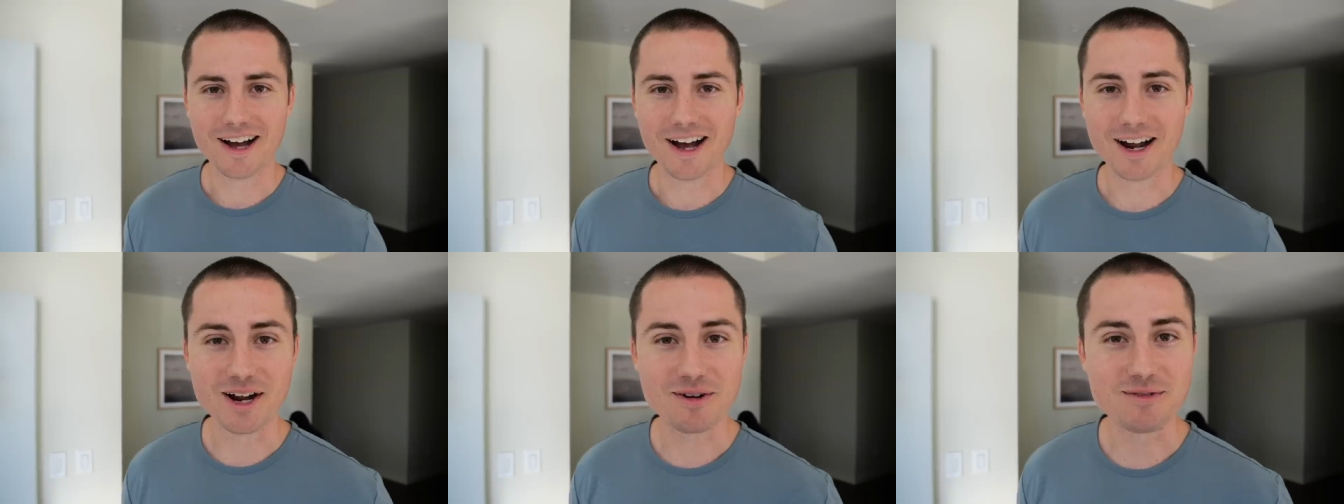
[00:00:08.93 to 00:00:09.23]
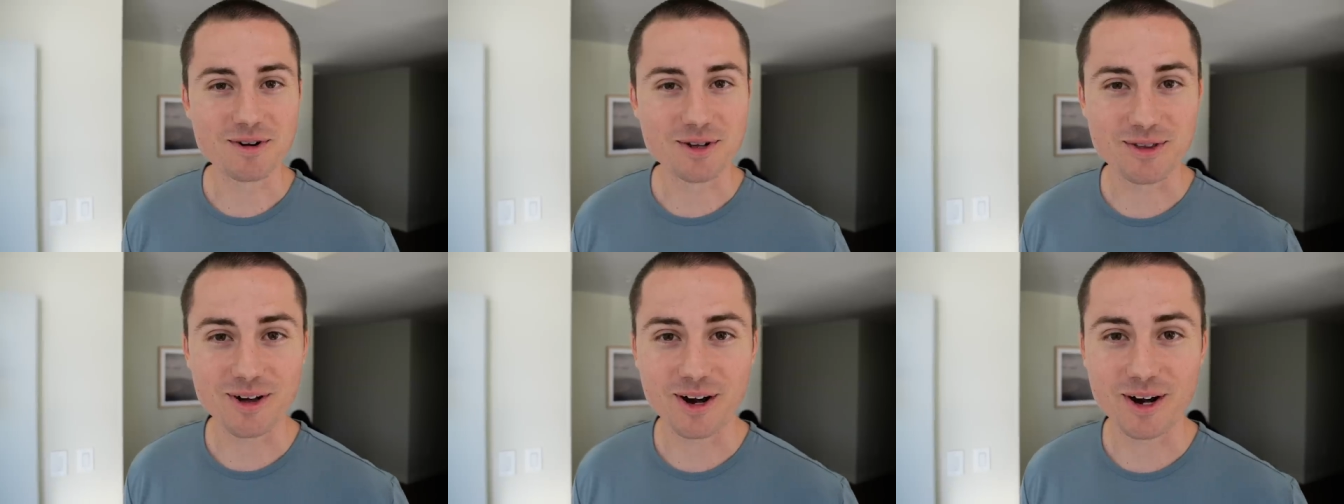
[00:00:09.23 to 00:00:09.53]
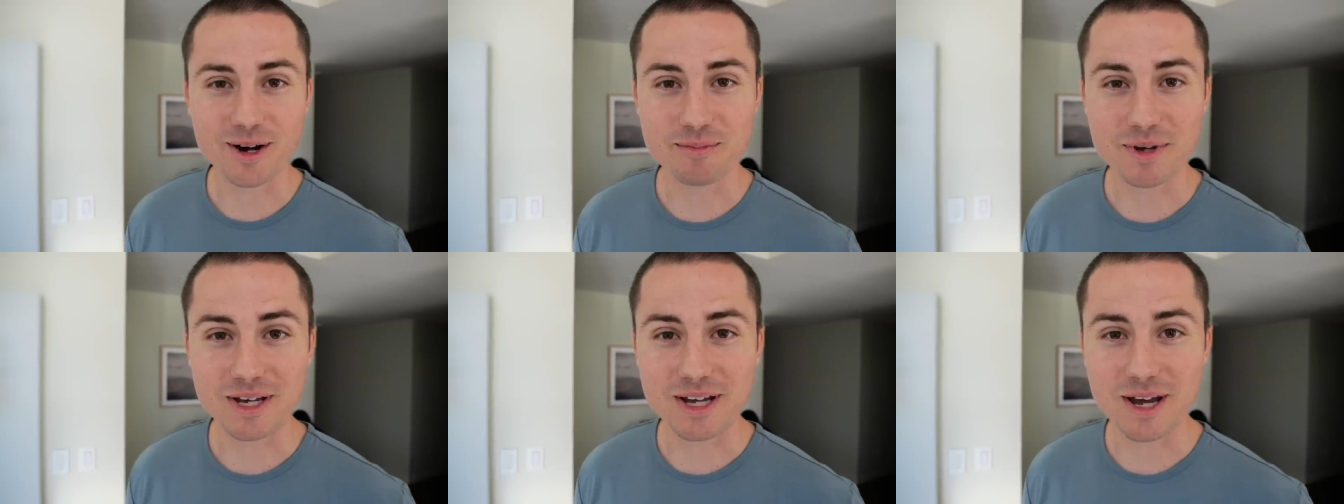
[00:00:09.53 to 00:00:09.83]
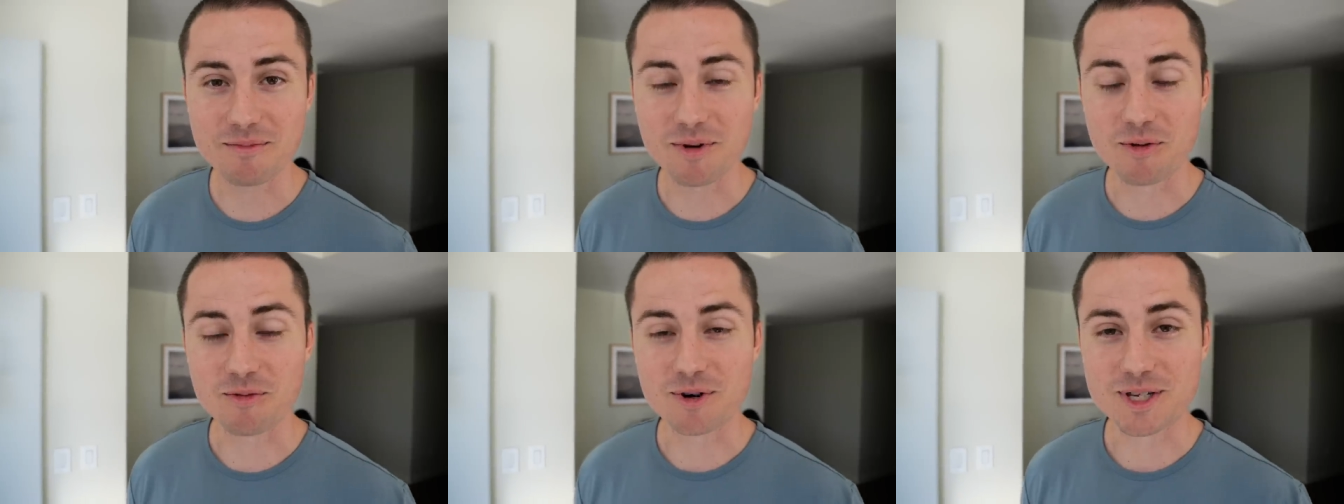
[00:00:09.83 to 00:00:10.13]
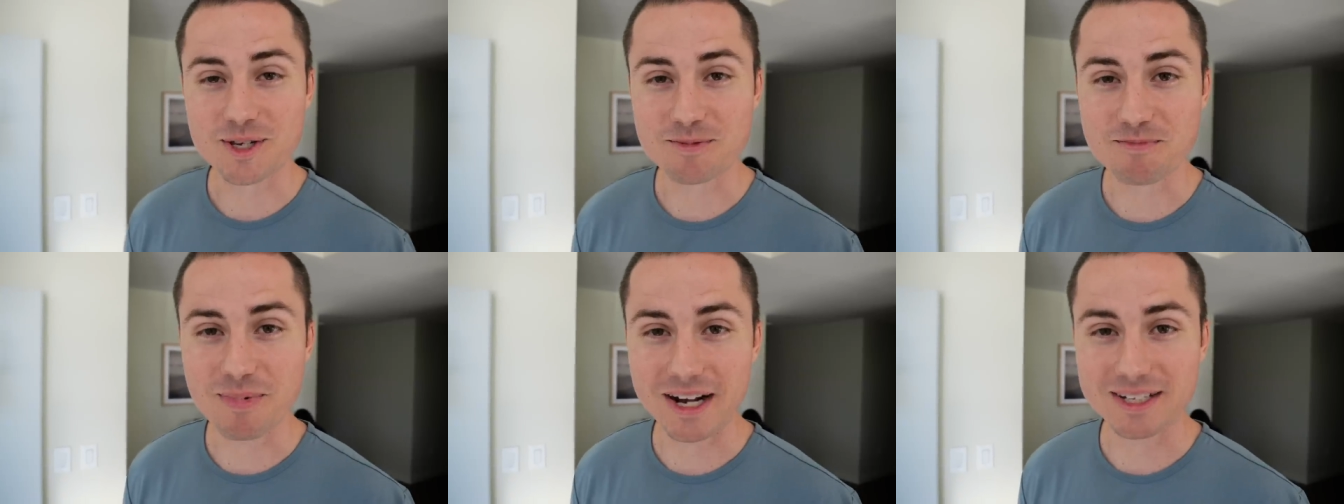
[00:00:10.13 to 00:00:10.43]
I never thought I'd become a
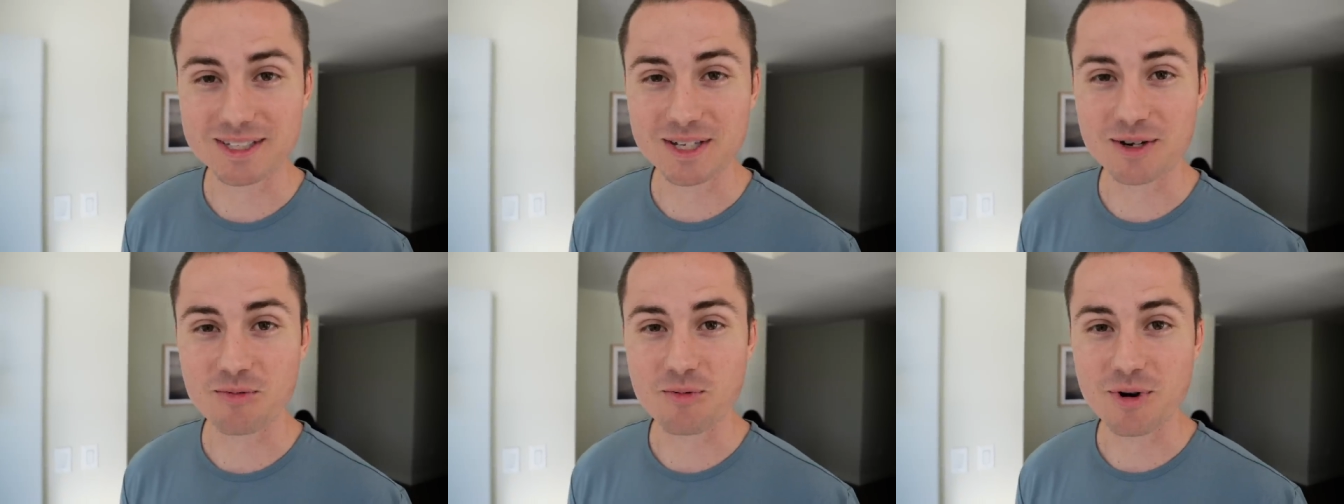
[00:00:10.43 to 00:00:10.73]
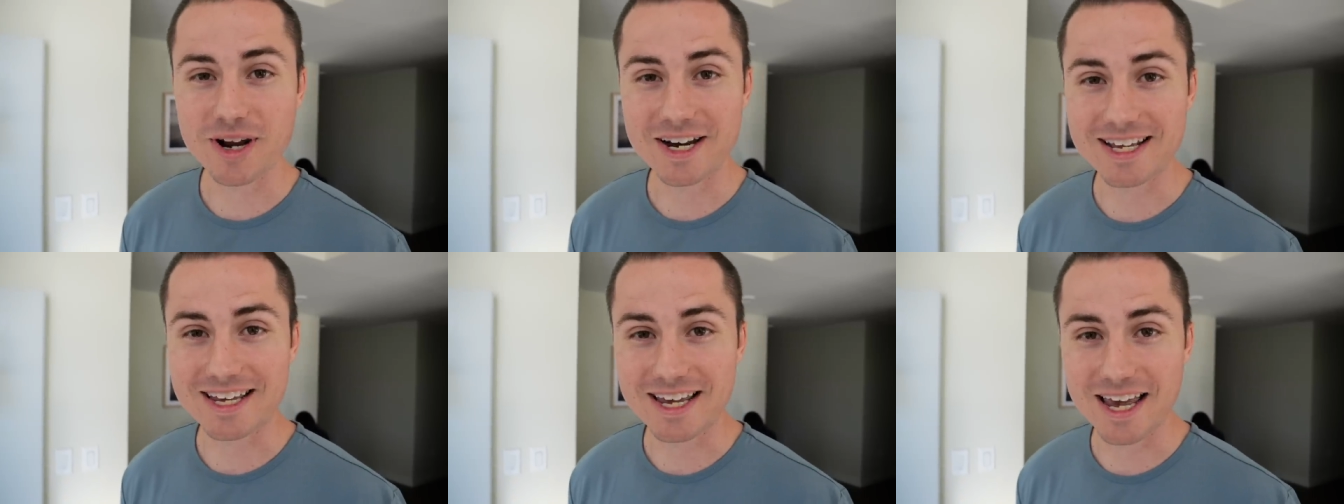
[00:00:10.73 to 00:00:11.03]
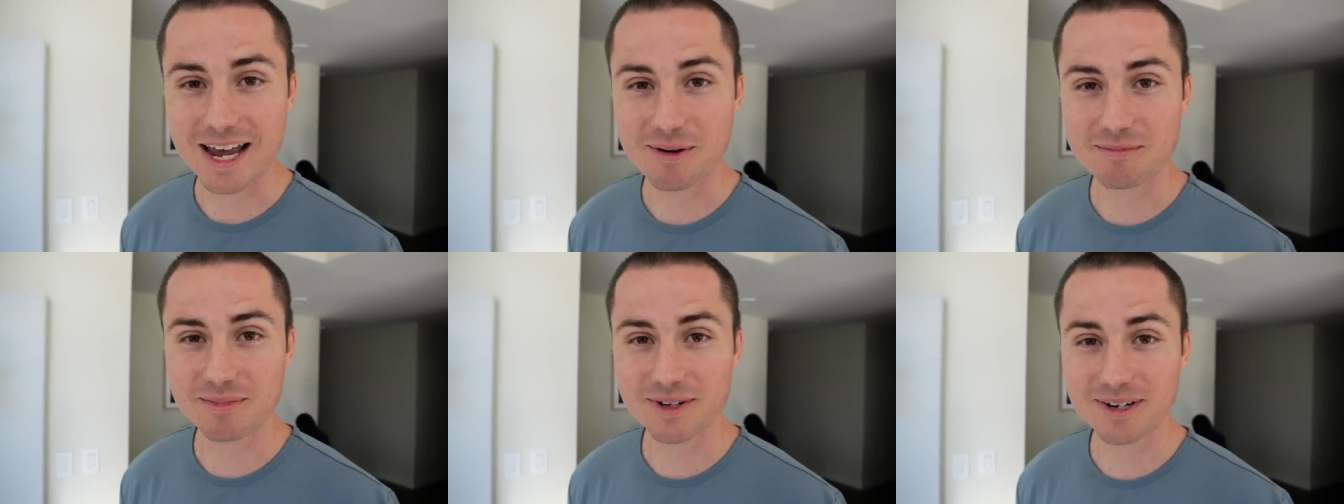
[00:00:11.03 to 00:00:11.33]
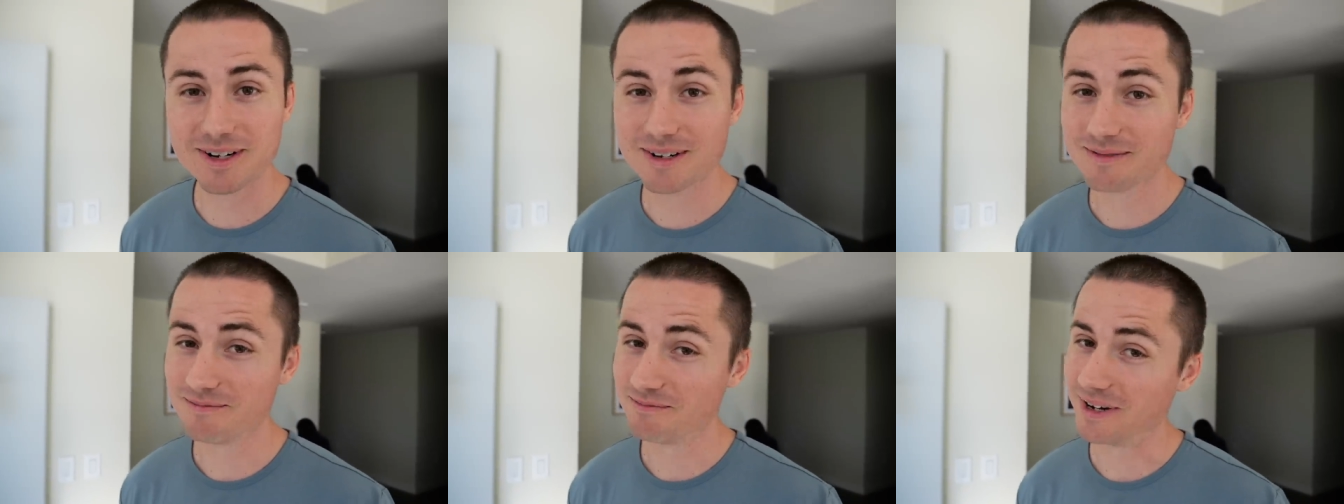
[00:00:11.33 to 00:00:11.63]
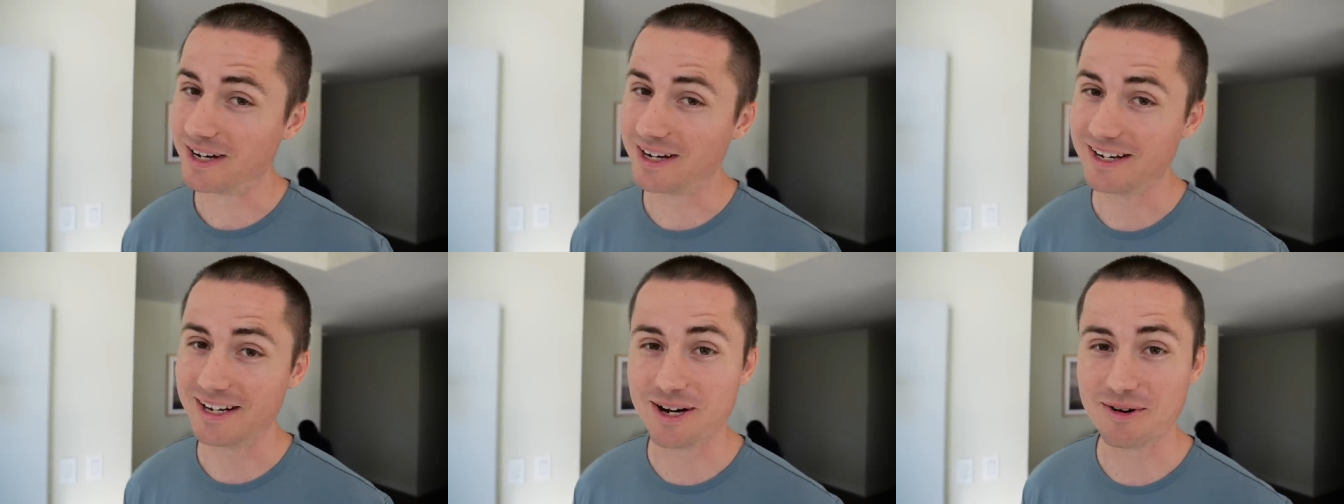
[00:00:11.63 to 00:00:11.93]
respected winning gambler,
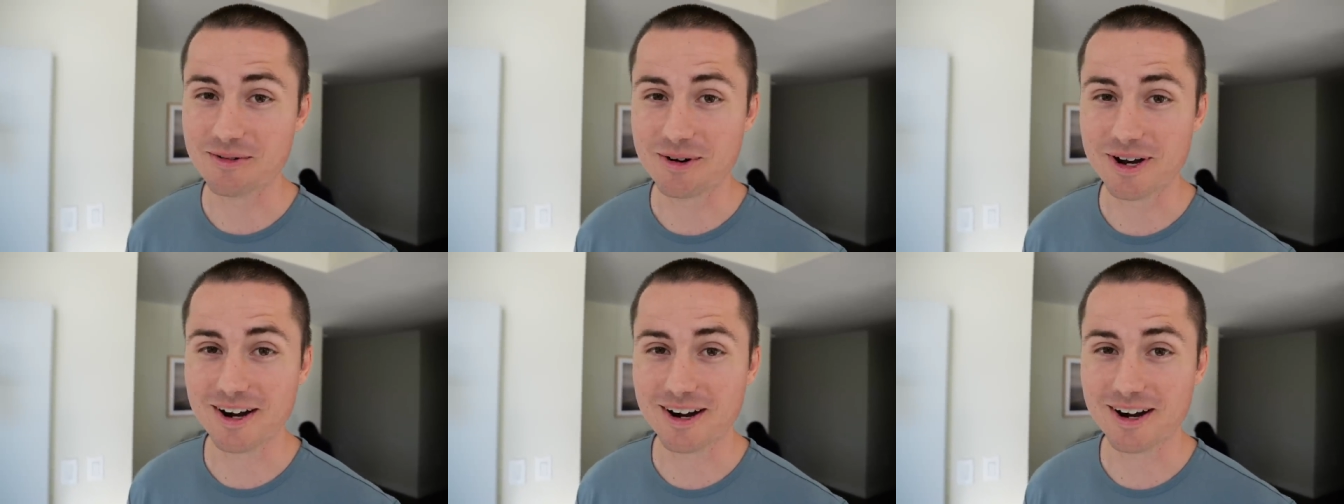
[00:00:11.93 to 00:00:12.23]
but here we